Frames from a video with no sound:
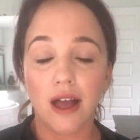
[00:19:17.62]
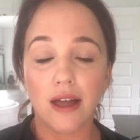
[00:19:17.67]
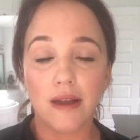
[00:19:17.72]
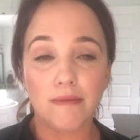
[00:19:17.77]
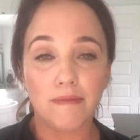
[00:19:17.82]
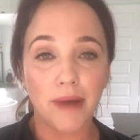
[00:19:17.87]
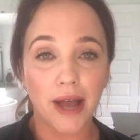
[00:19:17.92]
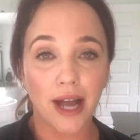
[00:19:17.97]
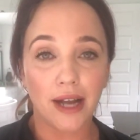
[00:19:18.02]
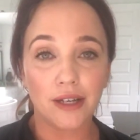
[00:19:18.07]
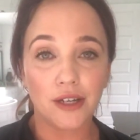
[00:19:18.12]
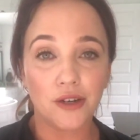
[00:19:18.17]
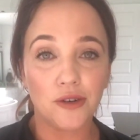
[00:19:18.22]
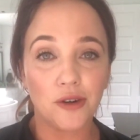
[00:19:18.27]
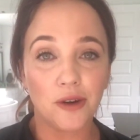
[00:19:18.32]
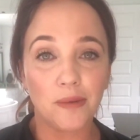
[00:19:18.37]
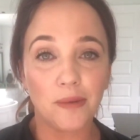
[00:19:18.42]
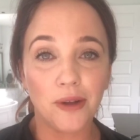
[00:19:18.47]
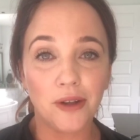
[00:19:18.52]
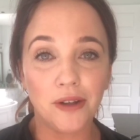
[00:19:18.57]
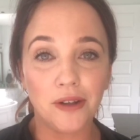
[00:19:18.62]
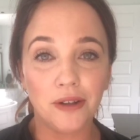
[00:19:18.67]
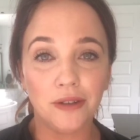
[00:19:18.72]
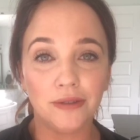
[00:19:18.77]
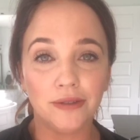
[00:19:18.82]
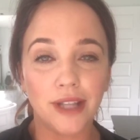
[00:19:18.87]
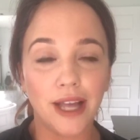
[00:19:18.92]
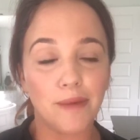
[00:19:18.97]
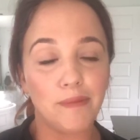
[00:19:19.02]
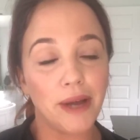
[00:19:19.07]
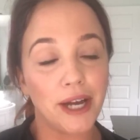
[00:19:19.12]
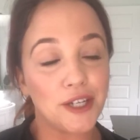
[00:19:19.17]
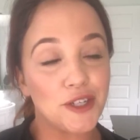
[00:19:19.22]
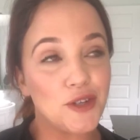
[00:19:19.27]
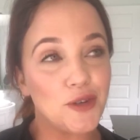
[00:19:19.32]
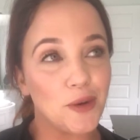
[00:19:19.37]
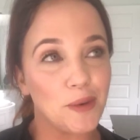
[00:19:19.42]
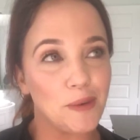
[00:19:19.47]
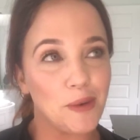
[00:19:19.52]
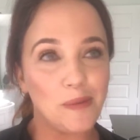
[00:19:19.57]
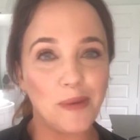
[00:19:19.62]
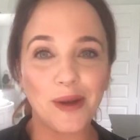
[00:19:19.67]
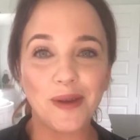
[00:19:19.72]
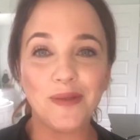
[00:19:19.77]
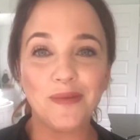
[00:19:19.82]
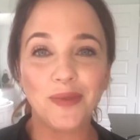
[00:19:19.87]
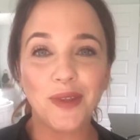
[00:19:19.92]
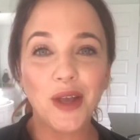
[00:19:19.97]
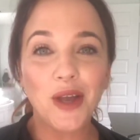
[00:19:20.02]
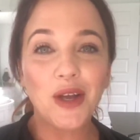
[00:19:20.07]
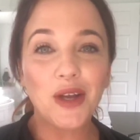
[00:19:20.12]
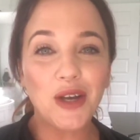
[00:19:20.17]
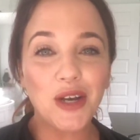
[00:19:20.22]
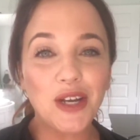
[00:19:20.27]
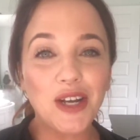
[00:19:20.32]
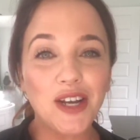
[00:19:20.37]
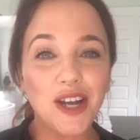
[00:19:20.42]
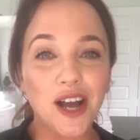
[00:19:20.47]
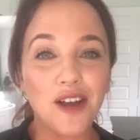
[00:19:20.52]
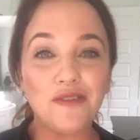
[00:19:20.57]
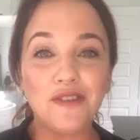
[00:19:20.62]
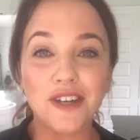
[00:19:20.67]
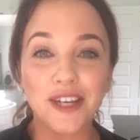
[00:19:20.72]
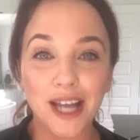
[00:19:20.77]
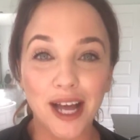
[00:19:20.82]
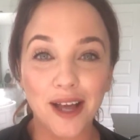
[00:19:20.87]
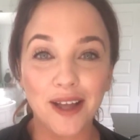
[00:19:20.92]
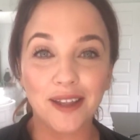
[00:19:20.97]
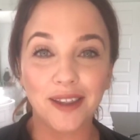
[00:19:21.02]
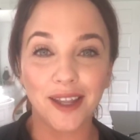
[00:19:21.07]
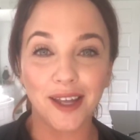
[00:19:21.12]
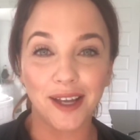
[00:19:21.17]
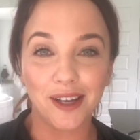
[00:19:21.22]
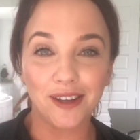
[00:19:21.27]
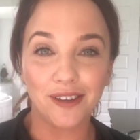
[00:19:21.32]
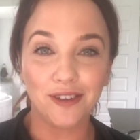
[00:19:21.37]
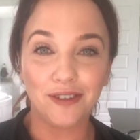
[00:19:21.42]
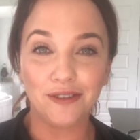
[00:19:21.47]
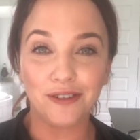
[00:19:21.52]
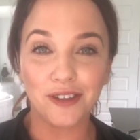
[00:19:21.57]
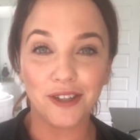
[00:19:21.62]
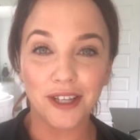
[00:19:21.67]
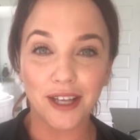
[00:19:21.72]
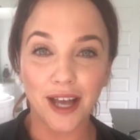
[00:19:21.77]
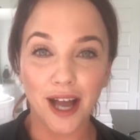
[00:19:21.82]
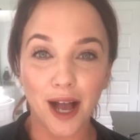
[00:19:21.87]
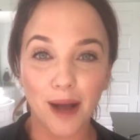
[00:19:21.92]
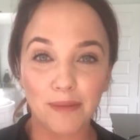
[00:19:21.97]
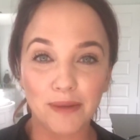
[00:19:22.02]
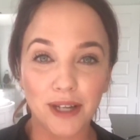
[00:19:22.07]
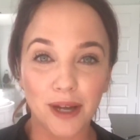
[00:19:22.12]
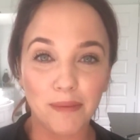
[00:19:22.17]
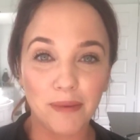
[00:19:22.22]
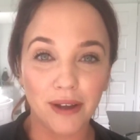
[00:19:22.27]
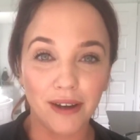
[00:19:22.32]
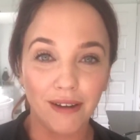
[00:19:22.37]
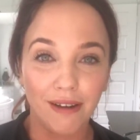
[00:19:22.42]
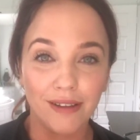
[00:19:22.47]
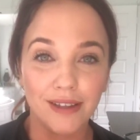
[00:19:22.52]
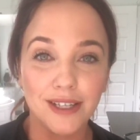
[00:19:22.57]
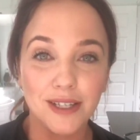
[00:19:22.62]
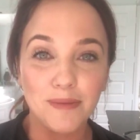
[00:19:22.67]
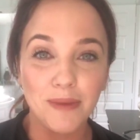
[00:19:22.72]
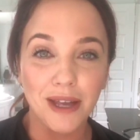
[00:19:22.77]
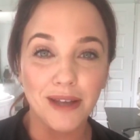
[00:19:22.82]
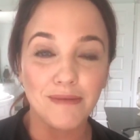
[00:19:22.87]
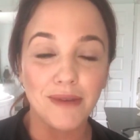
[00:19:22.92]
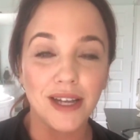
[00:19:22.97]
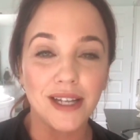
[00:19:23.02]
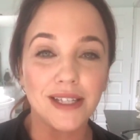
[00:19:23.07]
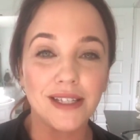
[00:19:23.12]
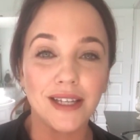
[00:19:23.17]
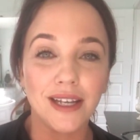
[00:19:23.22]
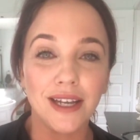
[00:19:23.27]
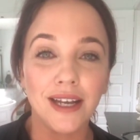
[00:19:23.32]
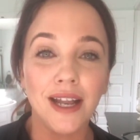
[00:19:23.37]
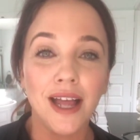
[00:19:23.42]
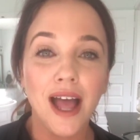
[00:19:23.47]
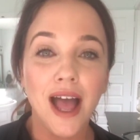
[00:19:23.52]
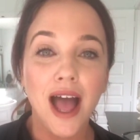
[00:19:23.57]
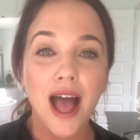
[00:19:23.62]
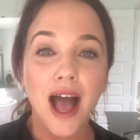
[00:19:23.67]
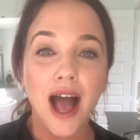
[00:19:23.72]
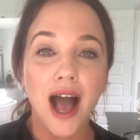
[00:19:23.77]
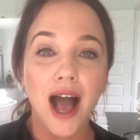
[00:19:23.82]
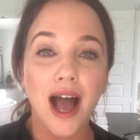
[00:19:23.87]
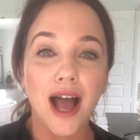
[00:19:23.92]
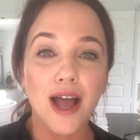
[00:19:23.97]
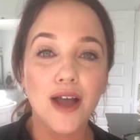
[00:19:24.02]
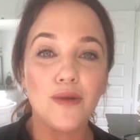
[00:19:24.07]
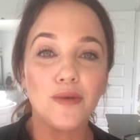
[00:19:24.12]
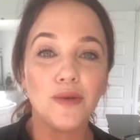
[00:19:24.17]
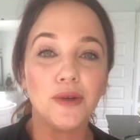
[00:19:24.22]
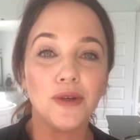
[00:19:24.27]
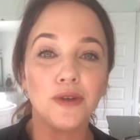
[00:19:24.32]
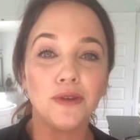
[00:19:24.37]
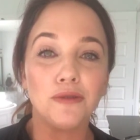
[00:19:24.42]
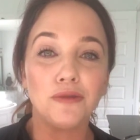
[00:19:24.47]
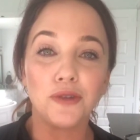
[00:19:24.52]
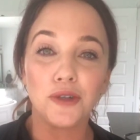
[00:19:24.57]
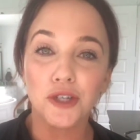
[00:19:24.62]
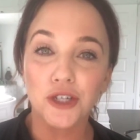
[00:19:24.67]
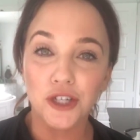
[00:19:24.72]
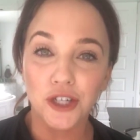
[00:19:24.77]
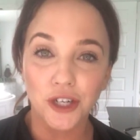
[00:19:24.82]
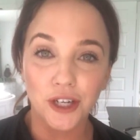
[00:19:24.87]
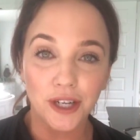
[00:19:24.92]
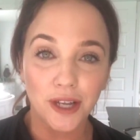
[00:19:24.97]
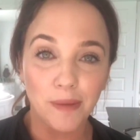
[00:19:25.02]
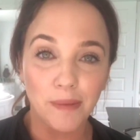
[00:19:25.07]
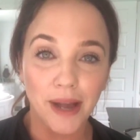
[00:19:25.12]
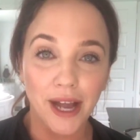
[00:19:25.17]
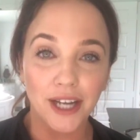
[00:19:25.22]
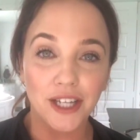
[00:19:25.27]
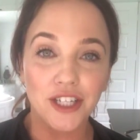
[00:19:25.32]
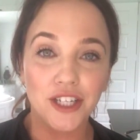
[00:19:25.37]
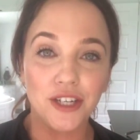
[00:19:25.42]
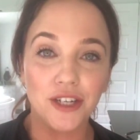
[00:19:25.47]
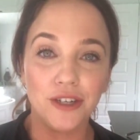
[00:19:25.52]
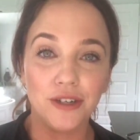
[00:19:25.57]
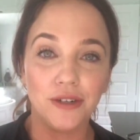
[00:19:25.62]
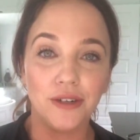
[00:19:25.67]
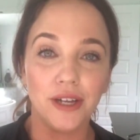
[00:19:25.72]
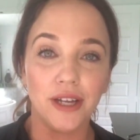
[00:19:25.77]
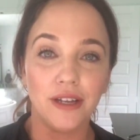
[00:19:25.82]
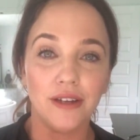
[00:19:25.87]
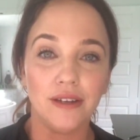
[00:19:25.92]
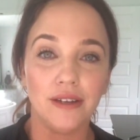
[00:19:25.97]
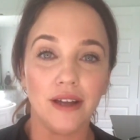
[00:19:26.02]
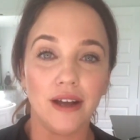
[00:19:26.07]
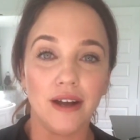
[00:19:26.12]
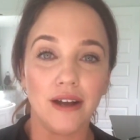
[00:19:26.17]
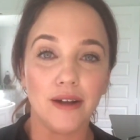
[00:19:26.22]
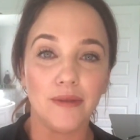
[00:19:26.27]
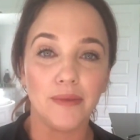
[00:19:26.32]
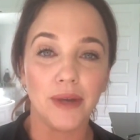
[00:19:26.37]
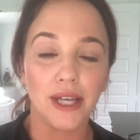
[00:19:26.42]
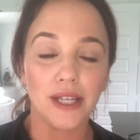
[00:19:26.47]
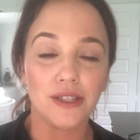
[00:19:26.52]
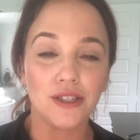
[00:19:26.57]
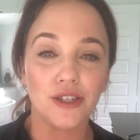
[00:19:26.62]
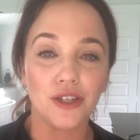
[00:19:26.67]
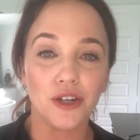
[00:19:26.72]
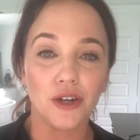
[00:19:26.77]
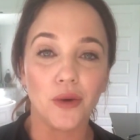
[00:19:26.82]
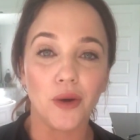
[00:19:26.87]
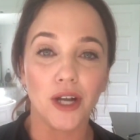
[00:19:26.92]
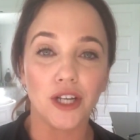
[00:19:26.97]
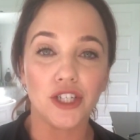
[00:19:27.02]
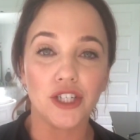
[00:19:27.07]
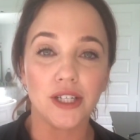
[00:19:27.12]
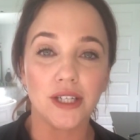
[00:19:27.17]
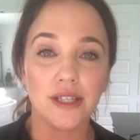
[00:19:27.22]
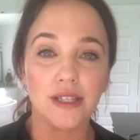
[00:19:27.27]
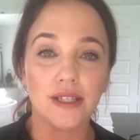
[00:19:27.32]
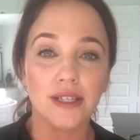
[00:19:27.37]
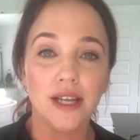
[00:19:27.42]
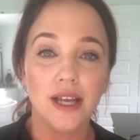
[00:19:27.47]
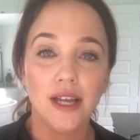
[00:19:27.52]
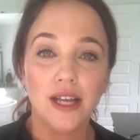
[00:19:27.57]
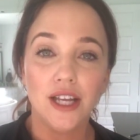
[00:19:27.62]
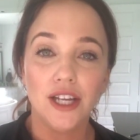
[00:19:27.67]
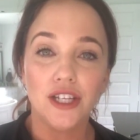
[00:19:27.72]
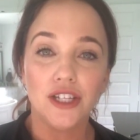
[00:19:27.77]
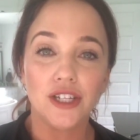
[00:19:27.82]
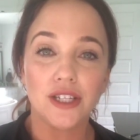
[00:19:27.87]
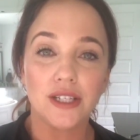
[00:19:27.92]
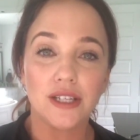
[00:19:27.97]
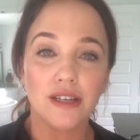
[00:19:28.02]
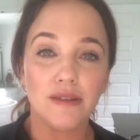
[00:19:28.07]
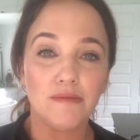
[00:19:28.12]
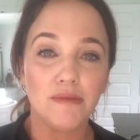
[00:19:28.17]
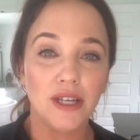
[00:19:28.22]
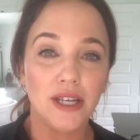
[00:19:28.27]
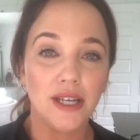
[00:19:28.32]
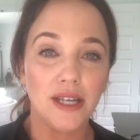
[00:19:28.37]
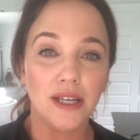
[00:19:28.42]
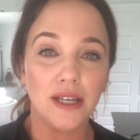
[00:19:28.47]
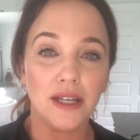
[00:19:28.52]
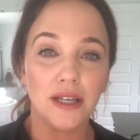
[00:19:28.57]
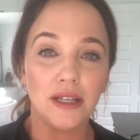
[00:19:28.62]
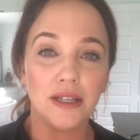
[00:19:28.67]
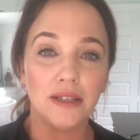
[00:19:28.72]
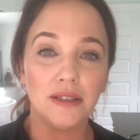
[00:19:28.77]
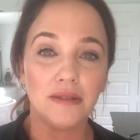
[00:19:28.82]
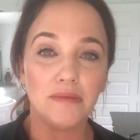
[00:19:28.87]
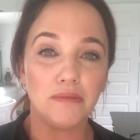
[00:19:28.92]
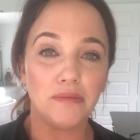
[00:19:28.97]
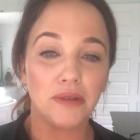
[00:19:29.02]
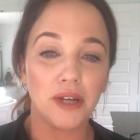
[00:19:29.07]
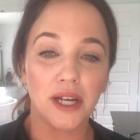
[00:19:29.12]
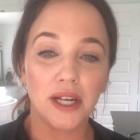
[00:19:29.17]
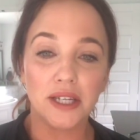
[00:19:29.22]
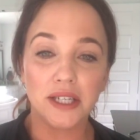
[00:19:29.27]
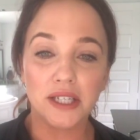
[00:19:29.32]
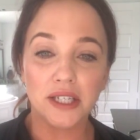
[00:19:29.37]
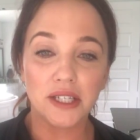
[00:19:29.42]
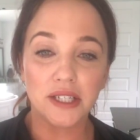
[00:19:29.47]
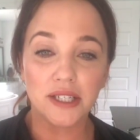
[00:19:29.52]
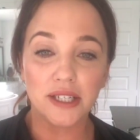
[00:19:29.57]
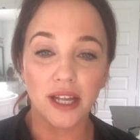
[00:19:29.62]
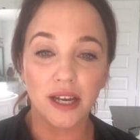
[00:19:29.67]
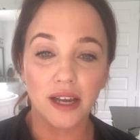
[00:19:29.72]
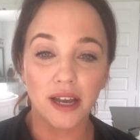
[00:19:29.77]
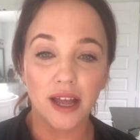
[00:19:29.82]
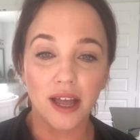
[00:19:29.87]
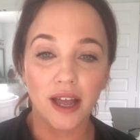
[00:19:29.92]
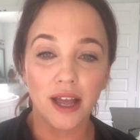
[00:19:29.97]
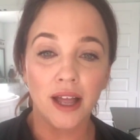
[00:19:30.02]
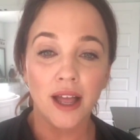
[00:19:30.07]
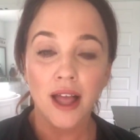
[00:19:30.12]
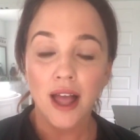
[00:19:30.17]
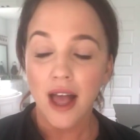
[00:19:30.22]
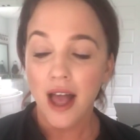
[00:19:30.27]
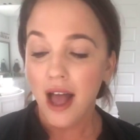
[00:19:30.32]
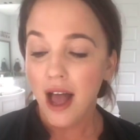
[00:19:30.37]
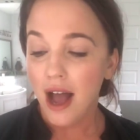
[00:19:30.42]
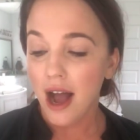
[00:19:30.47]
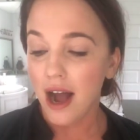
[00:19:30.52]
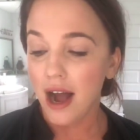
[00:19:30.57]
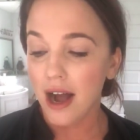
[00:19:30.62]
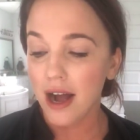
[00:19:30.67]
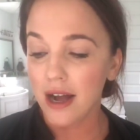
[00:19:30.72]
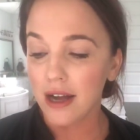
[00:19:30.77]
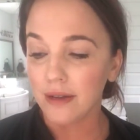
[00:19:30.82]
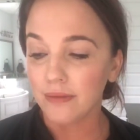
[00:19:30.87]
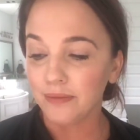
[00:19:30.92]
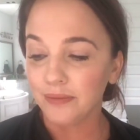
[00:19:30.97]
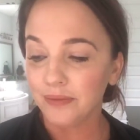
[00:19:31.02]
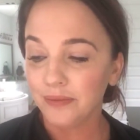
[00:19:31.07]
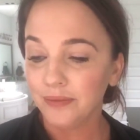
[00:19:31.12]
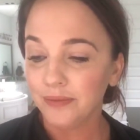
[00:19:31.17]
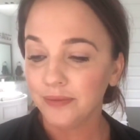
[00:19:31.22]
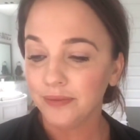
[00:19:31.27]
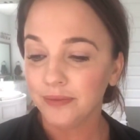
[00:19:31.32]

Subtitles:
and back to normal, not back to normal, but good enough and not like fully hopped up on all this pain medicine, I will for sure get back to you and answer your questions. Just give me probably until Sunday. And